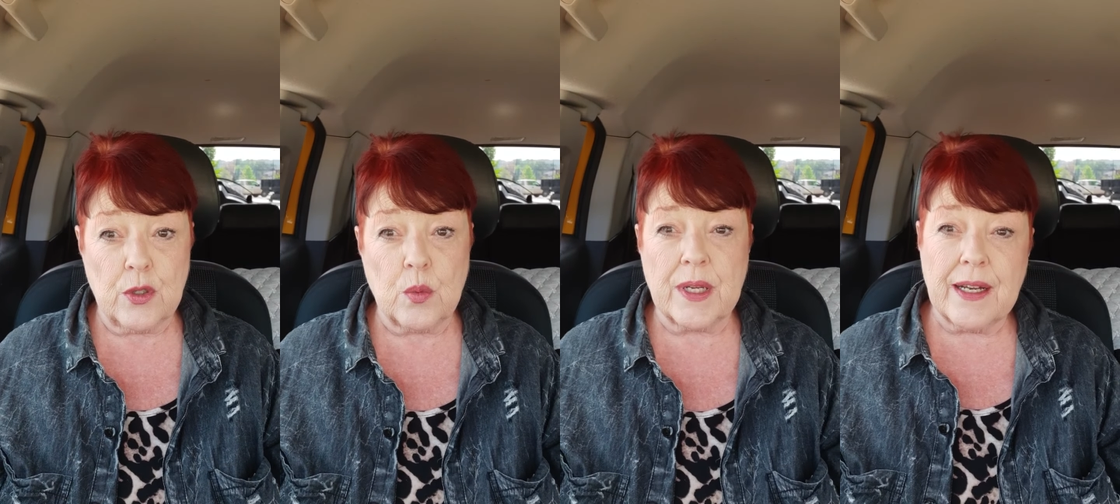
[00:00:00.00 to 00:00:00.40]

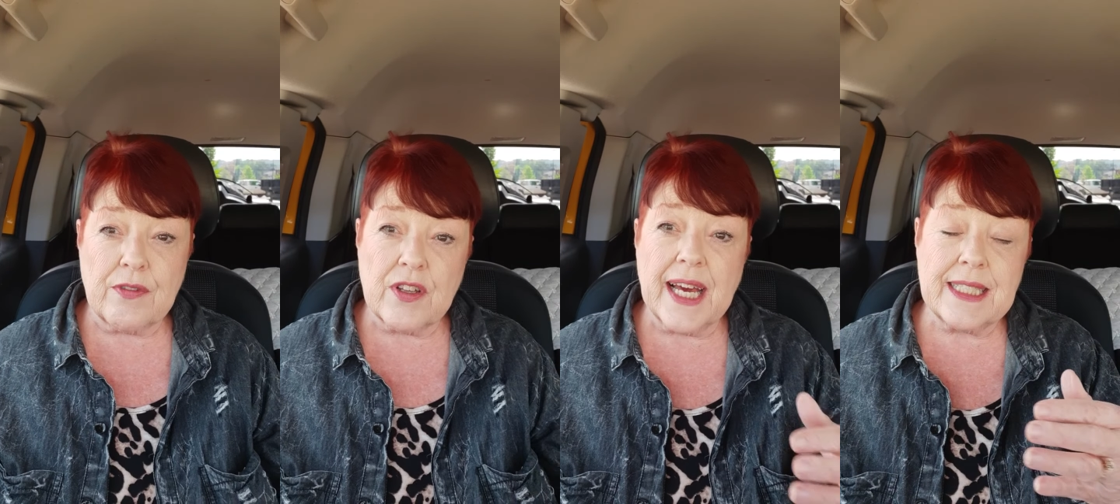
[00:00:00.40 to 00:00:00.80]
Whatever
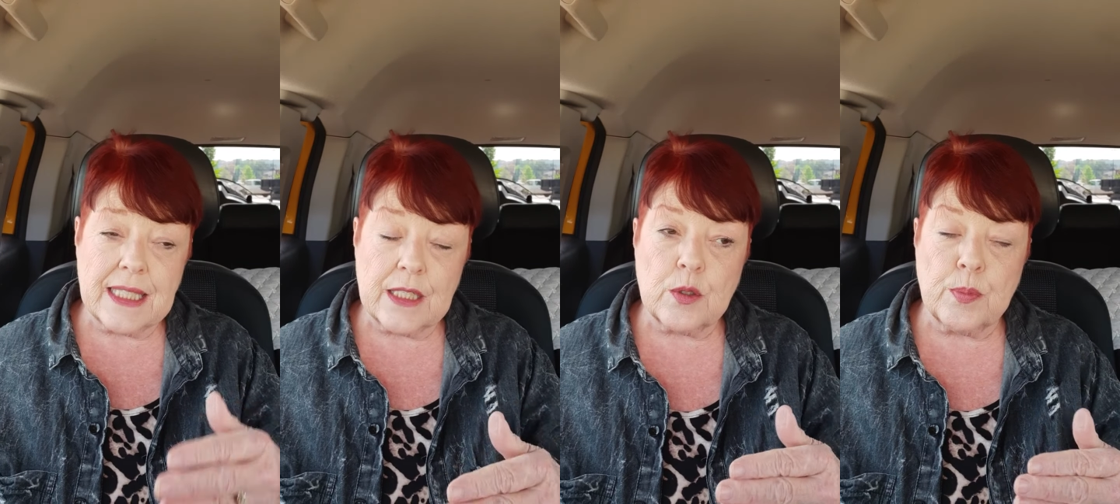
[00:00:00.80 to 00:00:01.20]
that
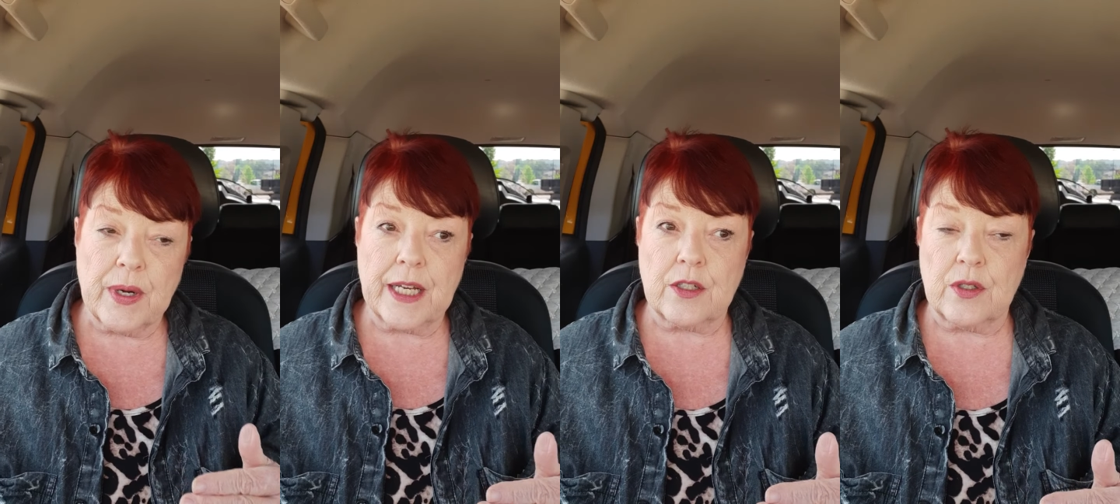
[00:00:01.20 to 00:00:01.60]
deal
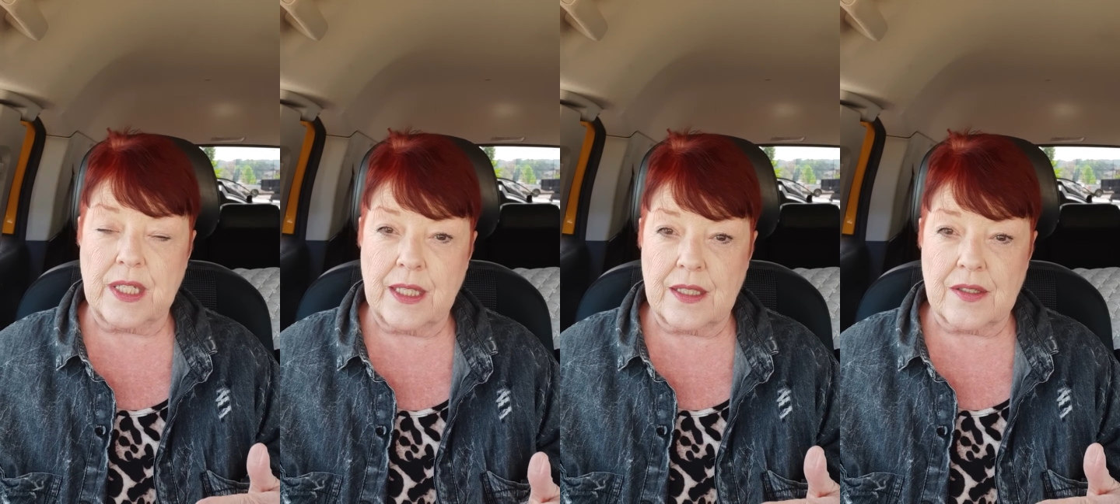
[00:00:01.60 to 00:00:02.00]
breaker
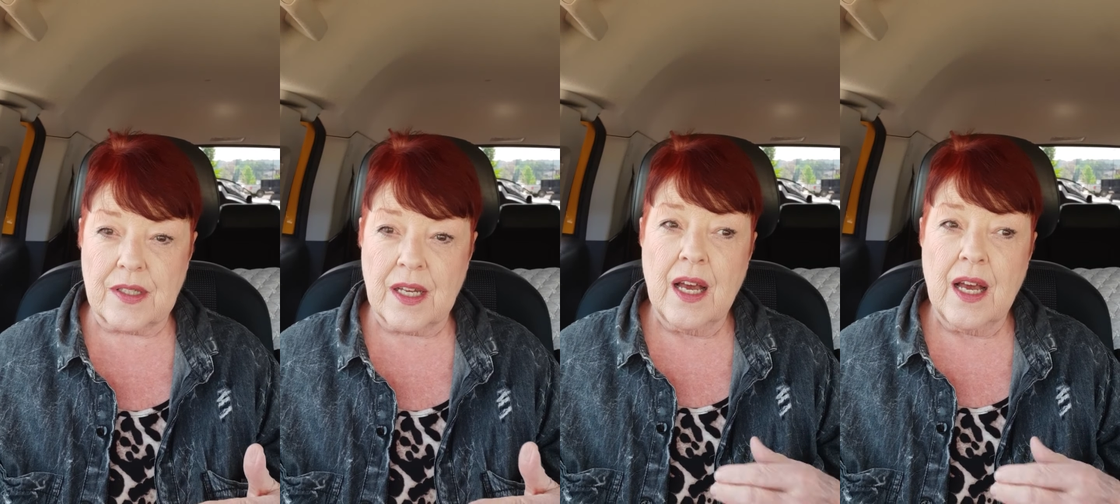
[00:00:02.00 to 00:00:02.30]
is,